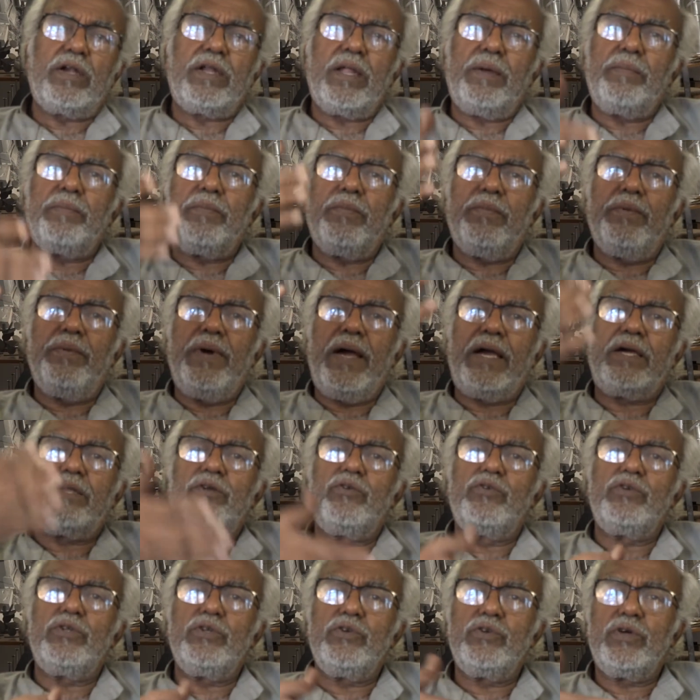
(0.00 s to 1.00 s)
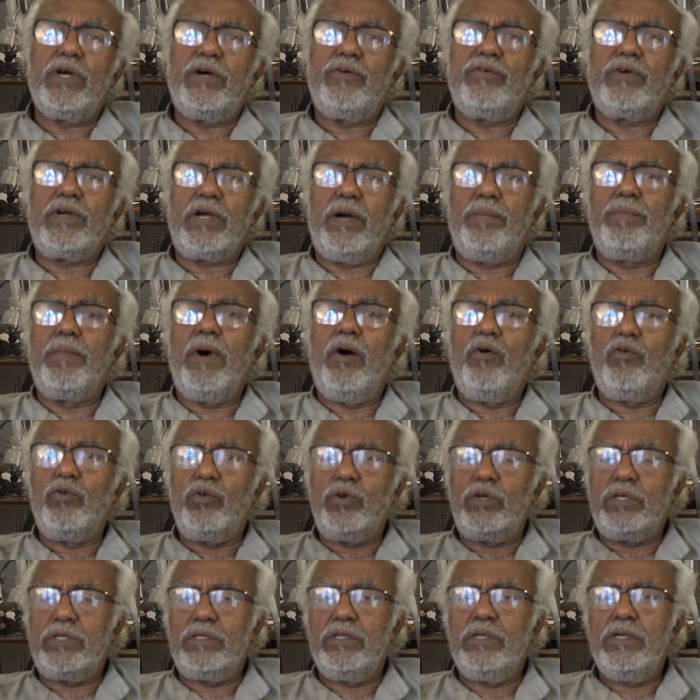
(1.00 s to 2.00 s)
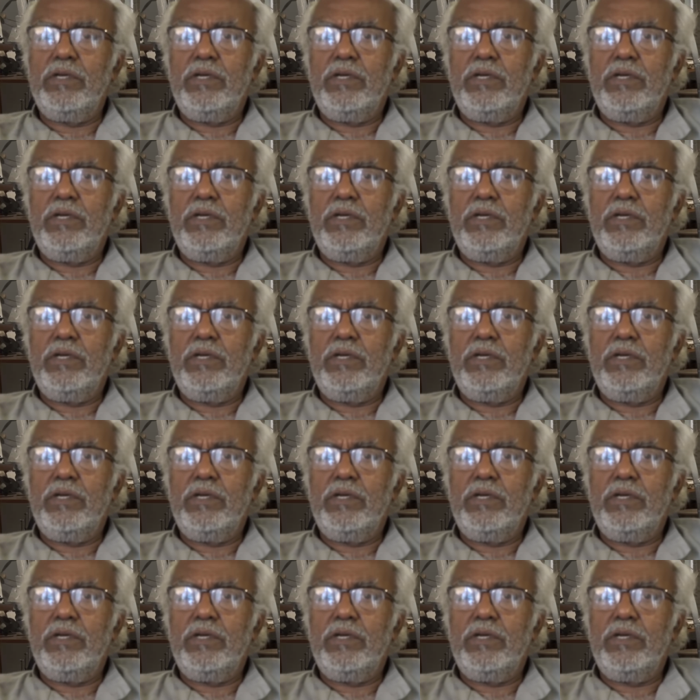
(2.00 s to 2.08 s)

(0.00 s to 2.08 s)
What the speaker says: background you have come out,